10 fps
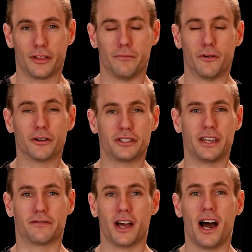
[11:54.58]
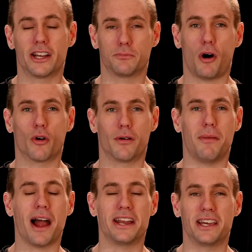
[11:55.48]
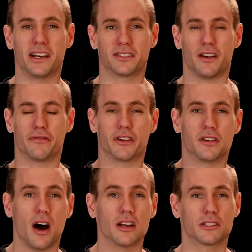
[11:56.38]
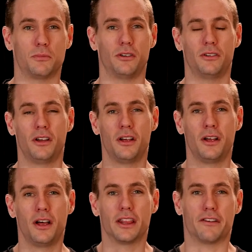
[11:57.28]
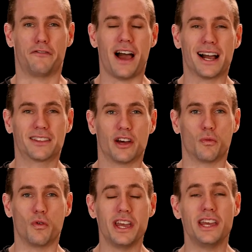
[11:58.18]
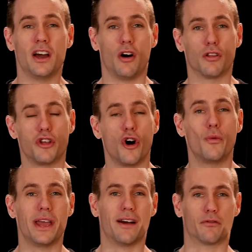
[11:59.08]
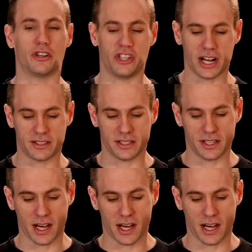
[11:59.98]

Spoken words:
The mercy of God is Paul reminding us of the gospel. The fact that we, although we have rejected